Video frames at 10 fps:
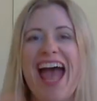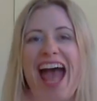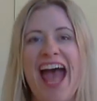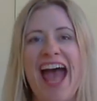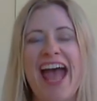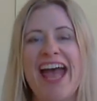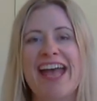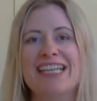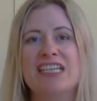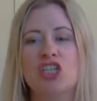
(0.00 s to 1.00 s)

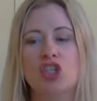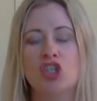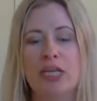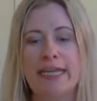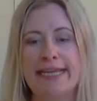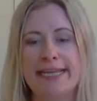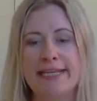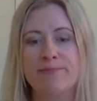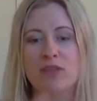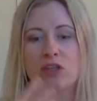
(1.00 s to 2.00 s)
and she
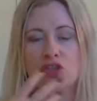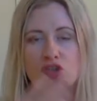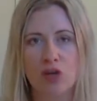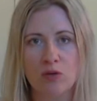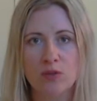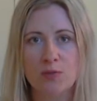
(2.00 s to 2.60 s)
struggles